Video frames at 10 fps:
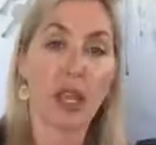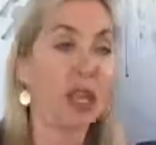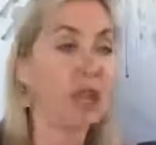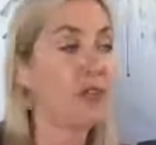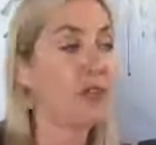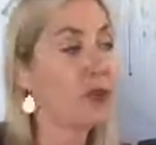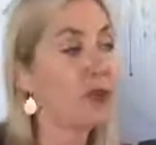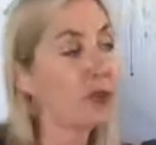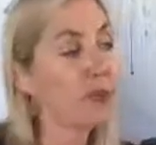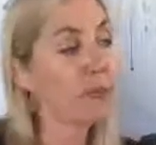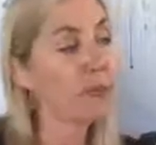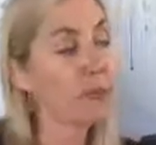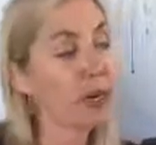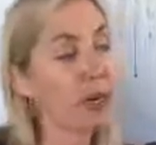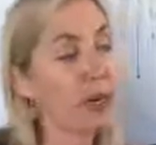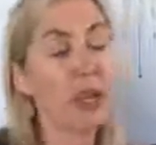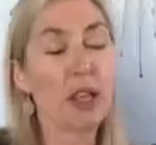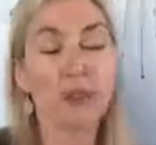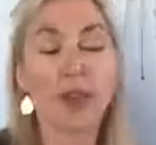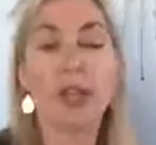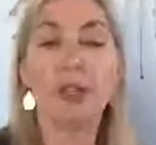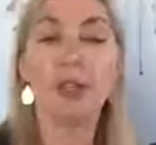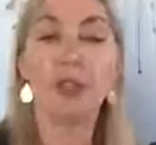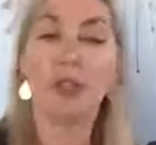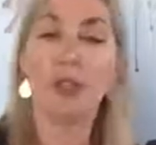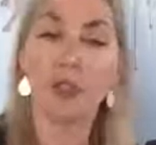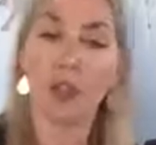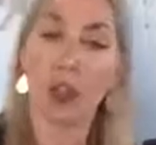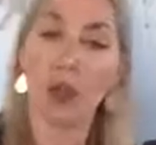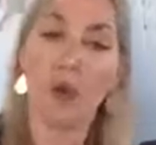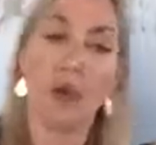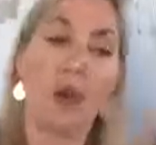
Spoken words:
If your metabolic rate is too slow,